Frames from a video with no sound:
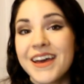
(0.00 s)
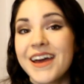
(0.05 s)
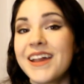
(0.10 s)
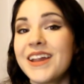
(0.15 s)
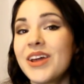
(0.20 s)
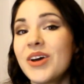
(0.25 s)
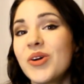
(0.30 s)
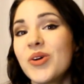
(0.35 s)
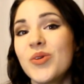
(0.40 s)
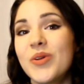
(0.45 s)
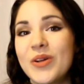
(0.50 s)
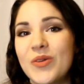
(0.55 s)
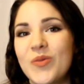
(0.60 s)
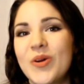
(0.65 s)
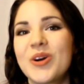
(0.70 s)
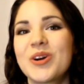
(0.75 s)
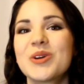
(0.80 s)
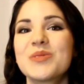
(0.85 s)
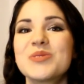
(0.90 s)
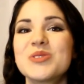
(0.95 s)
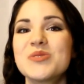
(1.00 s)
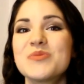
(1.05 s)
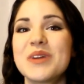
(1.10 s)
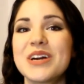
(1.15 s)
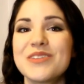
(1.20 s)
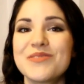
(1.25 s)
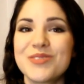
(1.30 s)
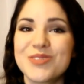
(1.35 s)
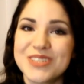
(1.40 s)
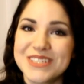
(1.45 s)
Hello and welcome to my
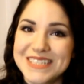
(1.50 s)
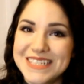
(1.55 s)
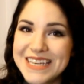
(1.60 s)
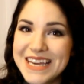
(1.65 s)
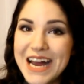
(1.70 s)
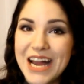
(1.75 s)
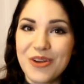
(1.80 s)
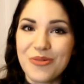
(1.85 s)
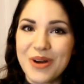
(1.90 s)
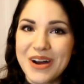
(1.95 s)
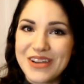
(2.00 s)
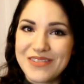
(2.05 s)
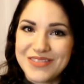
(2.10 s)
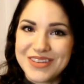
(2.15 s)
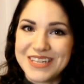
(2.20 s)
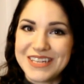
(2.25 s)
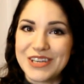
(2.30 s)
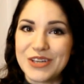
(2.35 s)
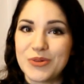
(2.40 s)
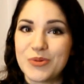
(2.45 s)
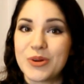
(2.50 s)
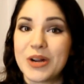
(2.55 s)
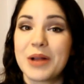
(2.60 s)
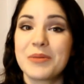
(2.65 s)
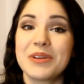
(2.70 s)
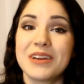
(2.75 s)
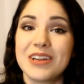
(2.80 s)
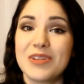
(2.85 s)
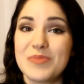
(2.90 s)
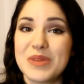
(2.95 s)
first DIY video where I'm
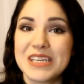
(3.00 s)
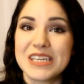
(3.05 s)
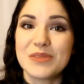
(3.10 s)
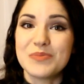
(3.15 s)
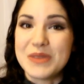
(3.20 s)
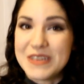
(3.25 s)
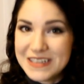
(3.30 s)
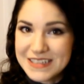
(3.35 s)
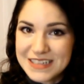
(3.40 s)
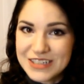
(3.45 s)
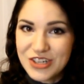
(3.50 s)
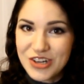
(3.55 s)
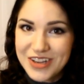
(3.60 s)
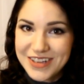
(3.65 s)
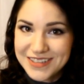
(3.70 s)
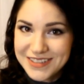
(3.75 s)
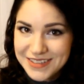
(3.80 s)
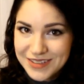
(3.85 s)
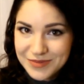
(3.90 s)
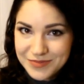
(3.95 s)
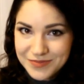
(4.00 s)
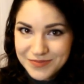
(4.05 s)
gonna make a pizza dress.